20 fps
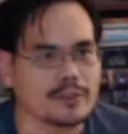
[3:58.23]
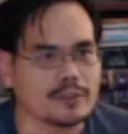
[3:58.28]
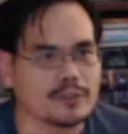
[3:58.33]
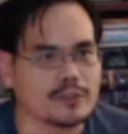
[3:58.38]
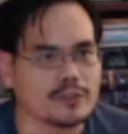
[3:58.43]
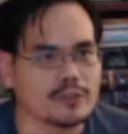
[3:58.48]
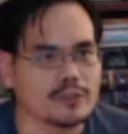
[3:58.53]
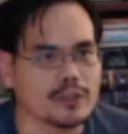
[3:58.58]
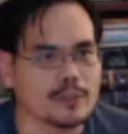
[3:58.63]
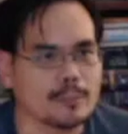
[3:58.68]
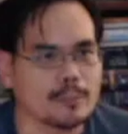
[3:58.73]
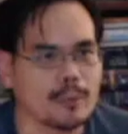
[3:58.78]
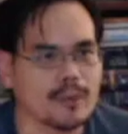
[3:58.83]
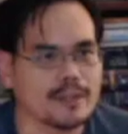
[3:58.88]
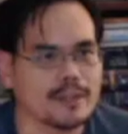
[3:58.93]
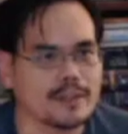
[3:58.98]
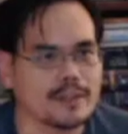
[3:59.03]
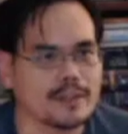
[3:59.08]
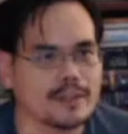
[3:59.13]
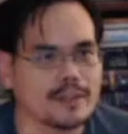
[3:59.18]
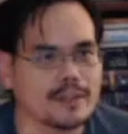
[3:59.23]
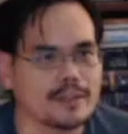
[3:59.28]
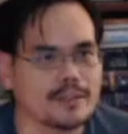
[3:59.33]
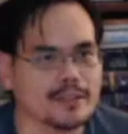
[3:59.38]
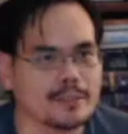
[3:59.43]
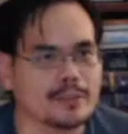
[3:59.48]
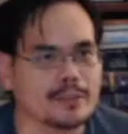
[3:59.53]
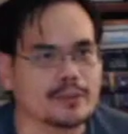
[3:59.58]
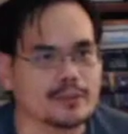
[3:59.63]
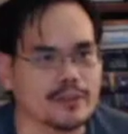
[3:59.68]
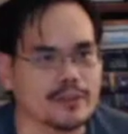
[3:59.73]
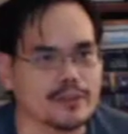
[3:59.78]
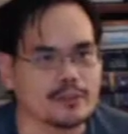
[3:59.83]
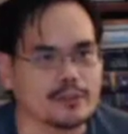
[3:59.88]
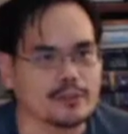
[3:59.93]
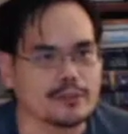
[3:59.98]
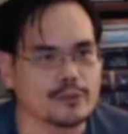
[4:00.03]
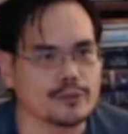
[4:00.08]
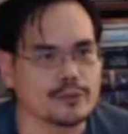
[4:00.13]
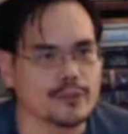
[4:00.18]
Your sharp, pointy thing disappears
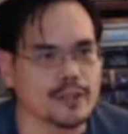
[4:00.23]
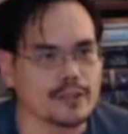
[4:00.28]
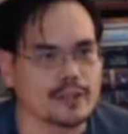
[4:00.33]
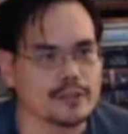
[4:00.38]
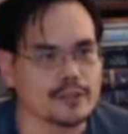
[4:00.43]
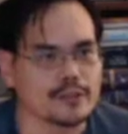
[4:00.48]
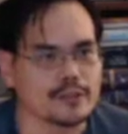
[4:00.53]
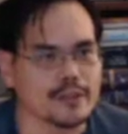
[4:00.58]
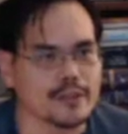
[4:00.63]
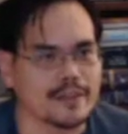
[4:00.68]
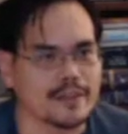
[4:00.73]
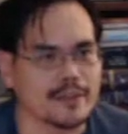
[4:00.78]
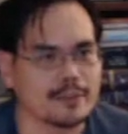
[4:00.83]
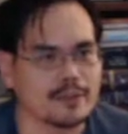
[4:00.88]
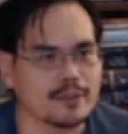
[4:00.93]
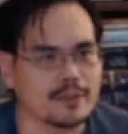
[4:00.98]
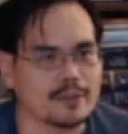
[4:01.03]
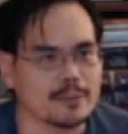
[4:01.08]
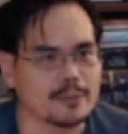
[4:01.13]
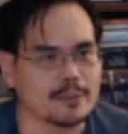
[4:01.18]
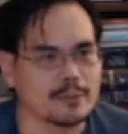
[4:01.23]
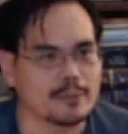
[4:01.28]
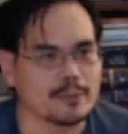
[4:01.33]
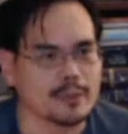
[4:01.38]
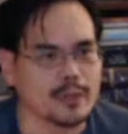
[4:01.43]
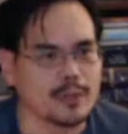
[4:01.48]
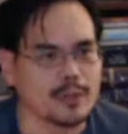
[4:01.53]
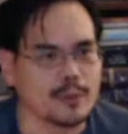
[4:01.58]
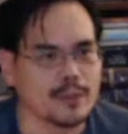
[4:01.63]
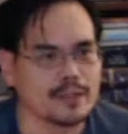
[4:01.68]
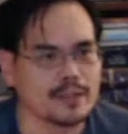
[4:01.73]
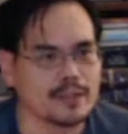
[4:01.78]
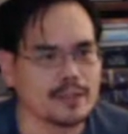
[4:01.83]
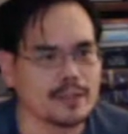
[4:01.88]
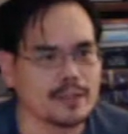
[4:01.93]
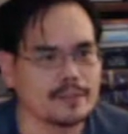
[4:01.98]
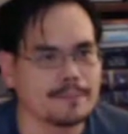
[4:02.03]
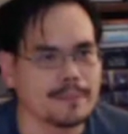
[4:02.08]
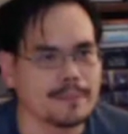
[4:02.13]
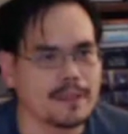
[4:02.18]
after a few seconds. So yeah, that one disappeared pretty
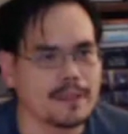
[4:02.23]
quickly.